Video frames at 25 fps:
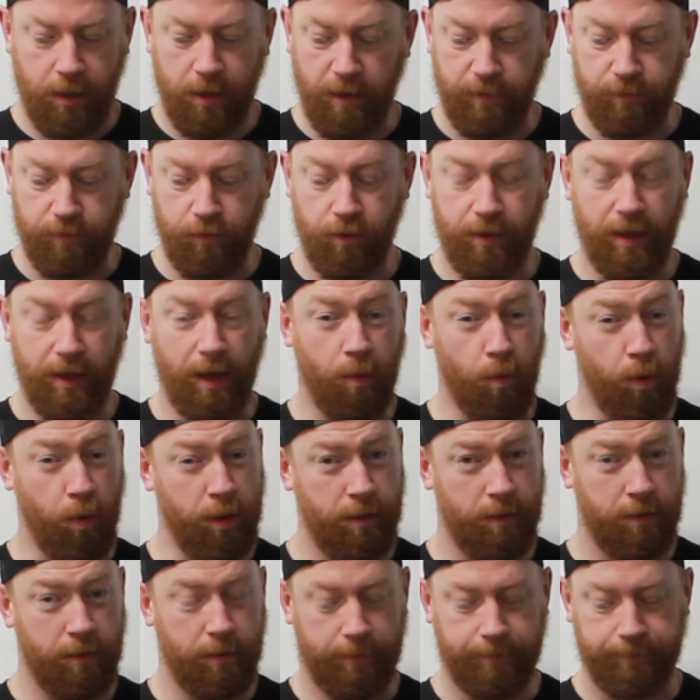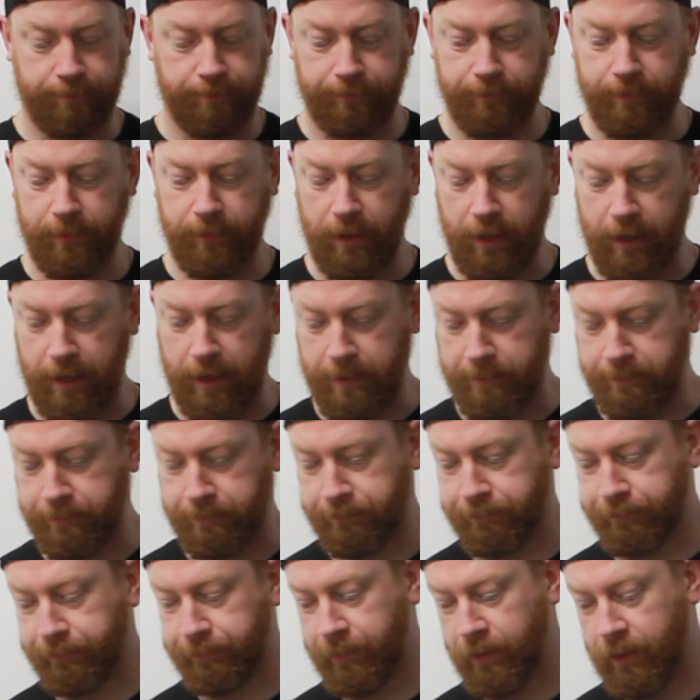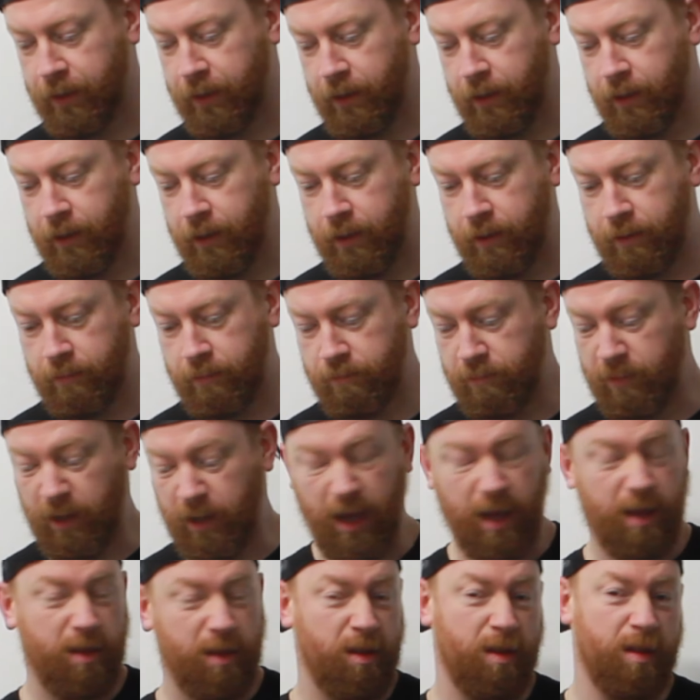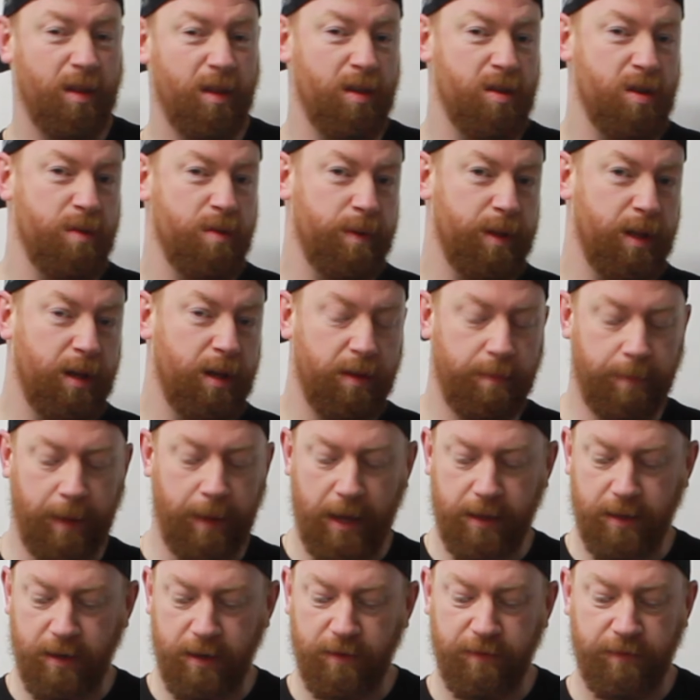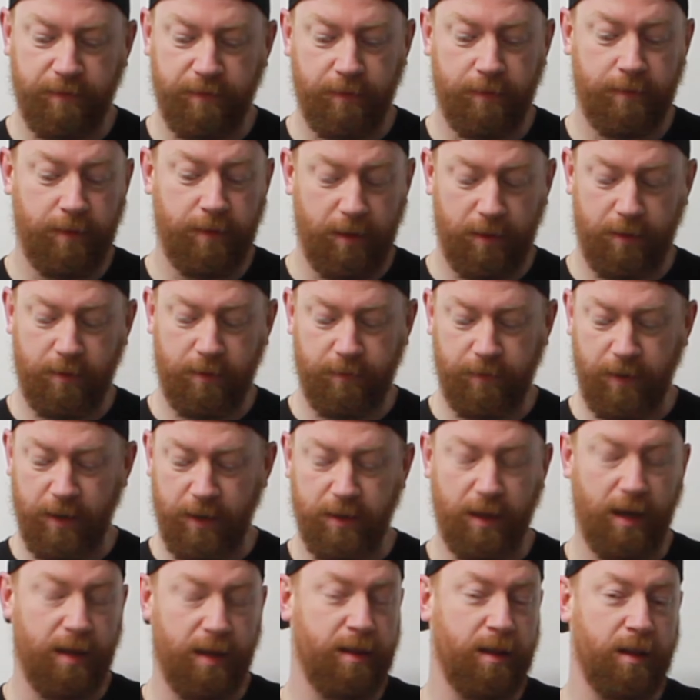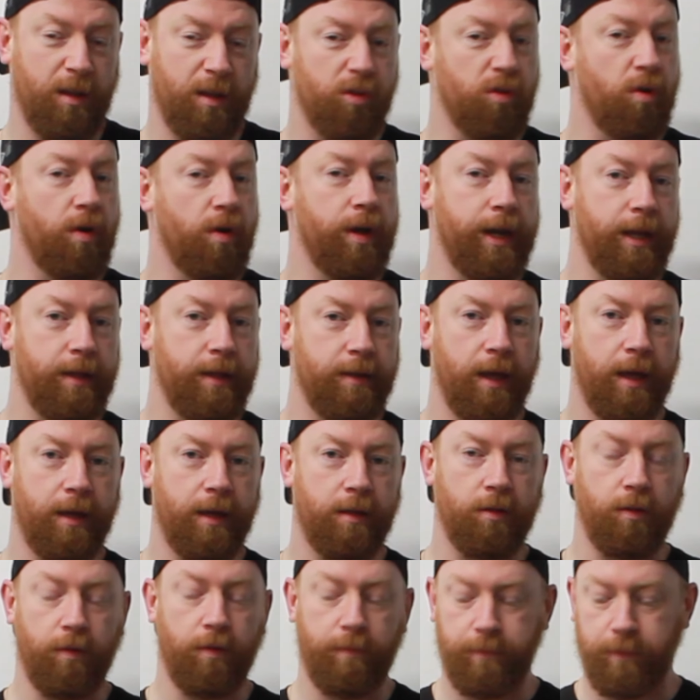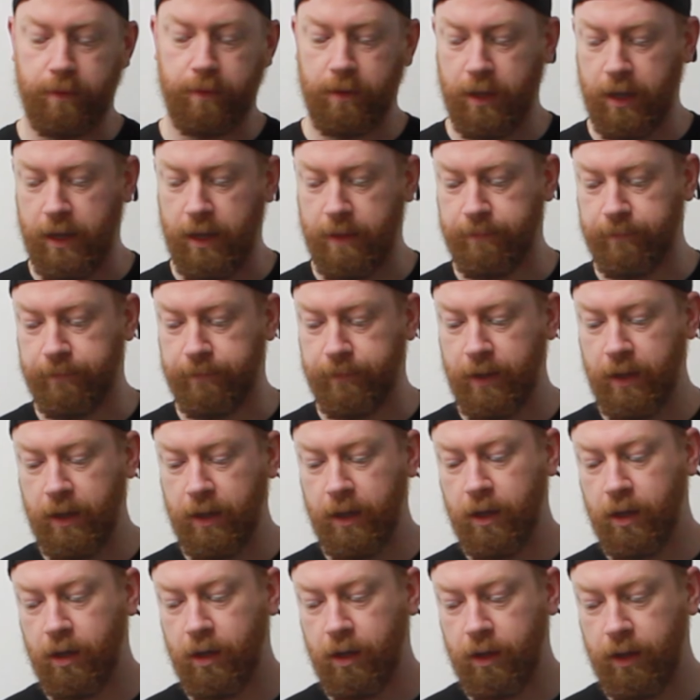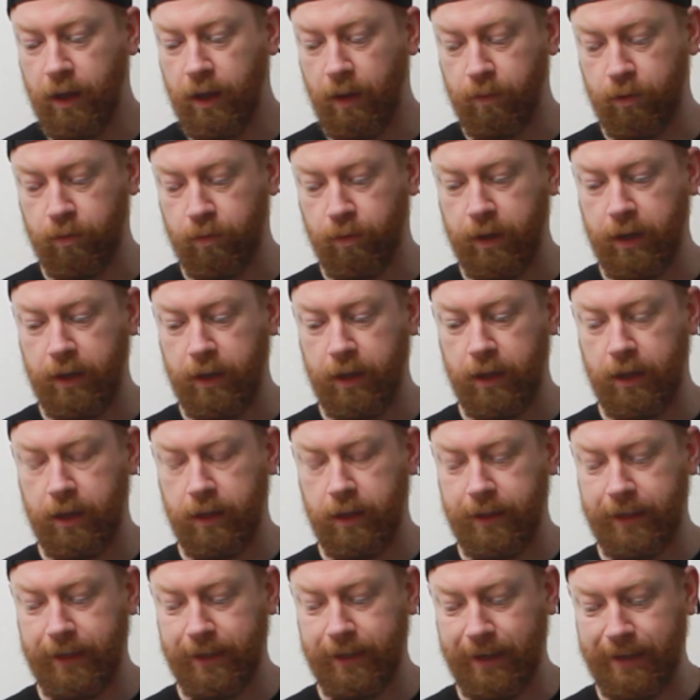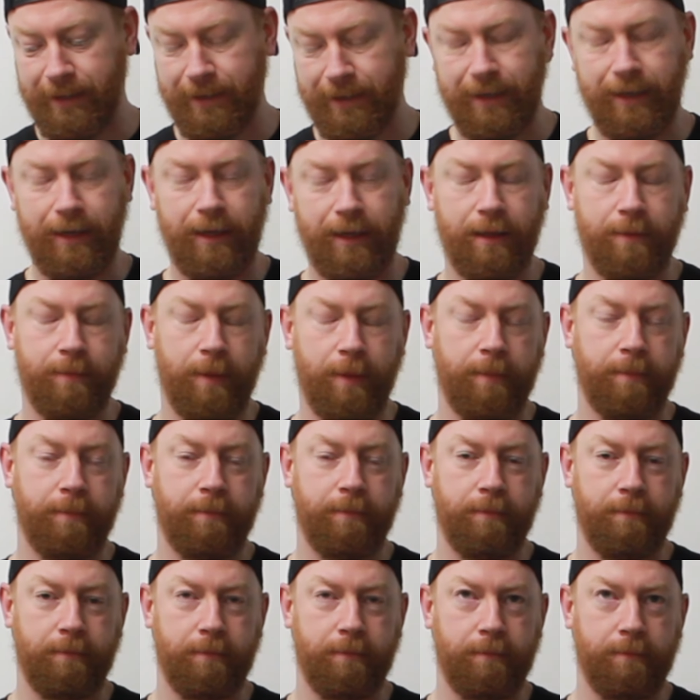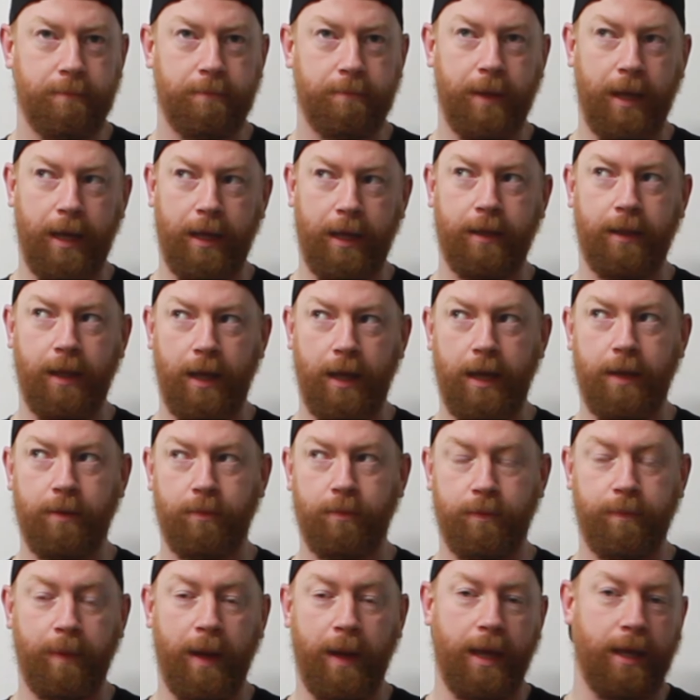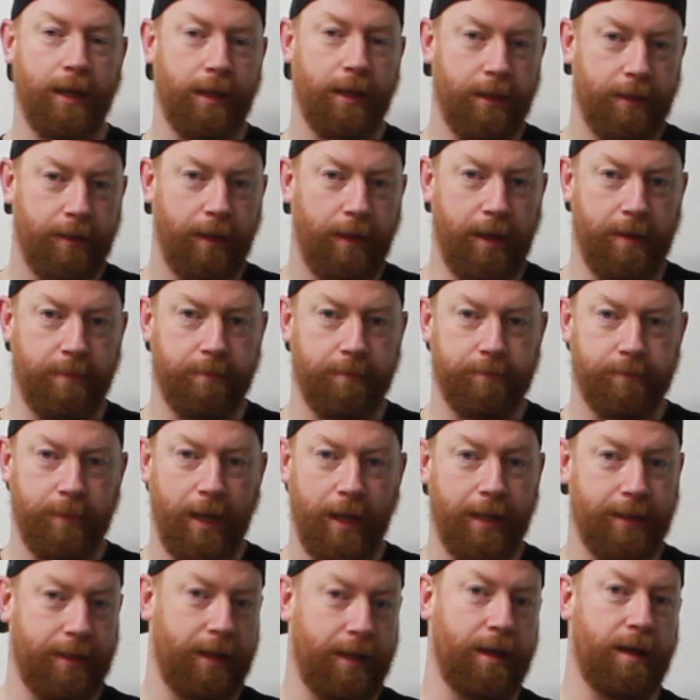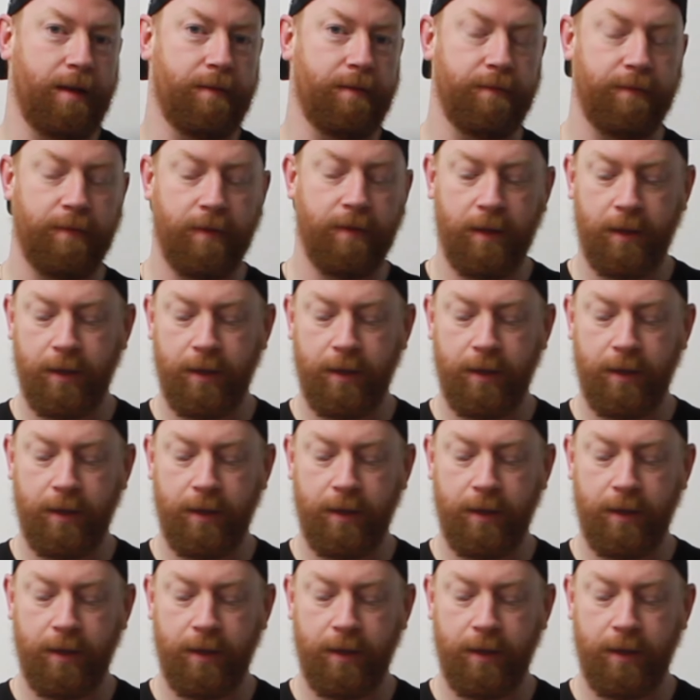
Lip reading: I've used that once. Yeah, it's just as you would expect. It's fantastic. It's got an ice axe loop. That was one of the criteria that my bag that I was buying at the time had to have.